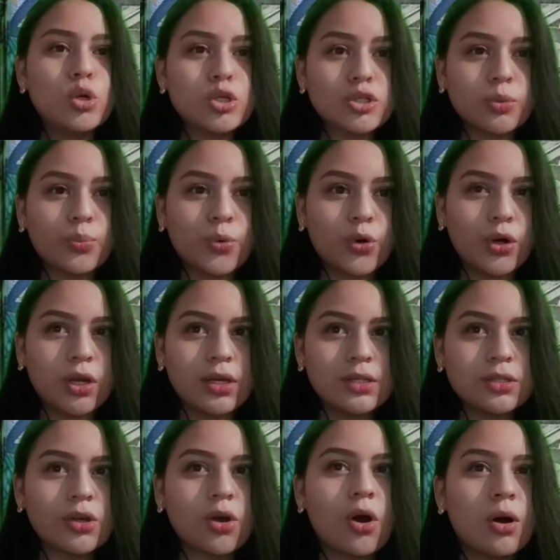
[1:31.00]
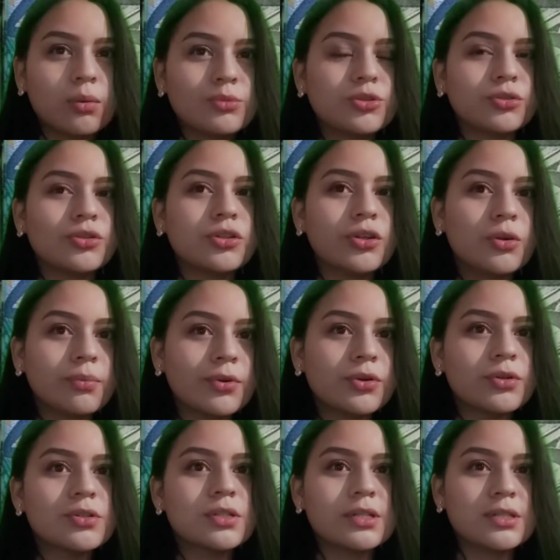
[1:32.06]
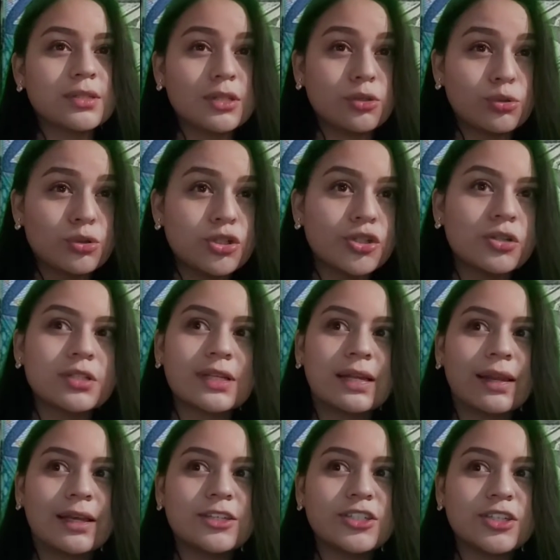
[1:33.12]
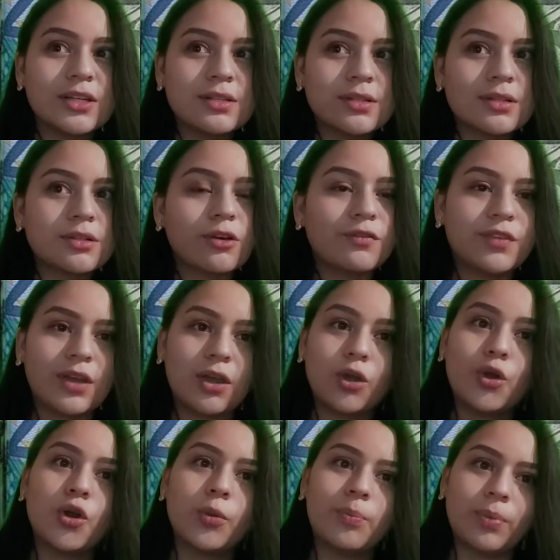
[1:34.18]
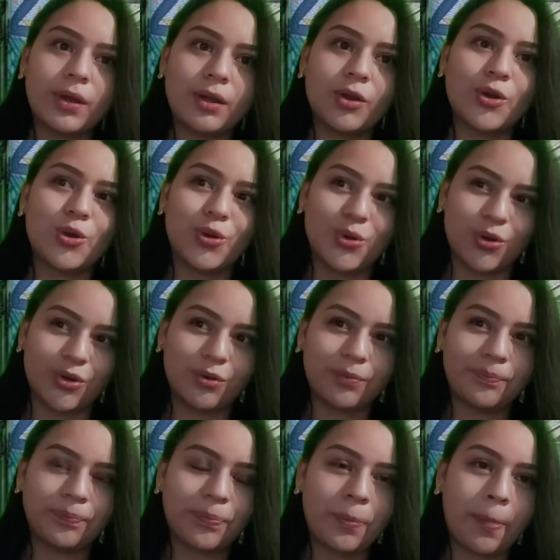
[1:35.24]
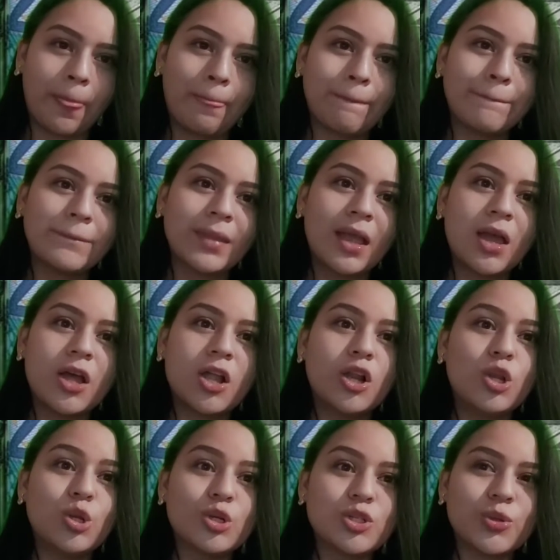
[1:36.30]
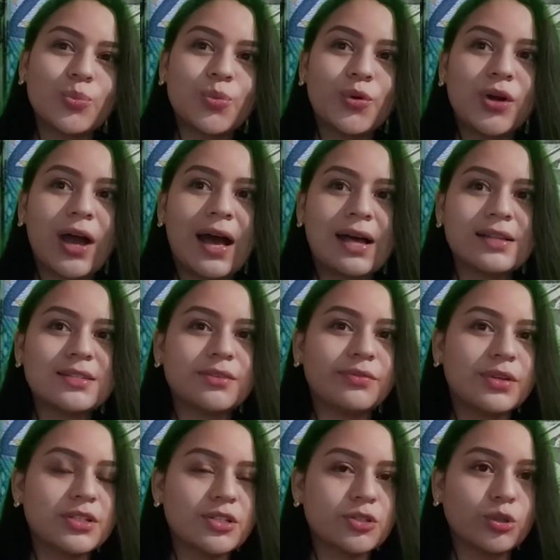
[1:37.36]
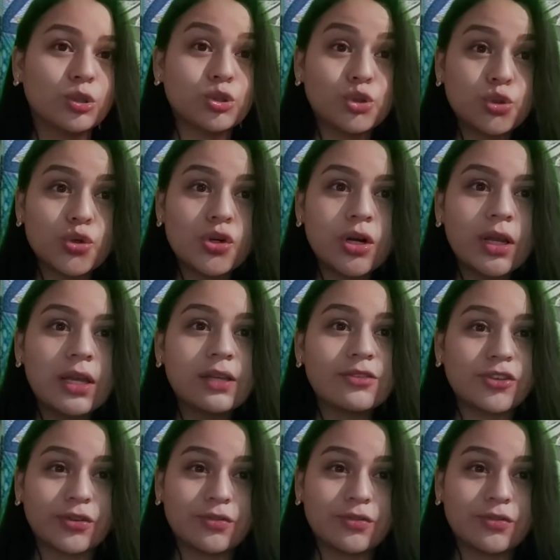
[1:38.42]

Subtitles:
Luxembourg, is home to numerous institutions and agencies of the European Union. Luxembourg has diverse culture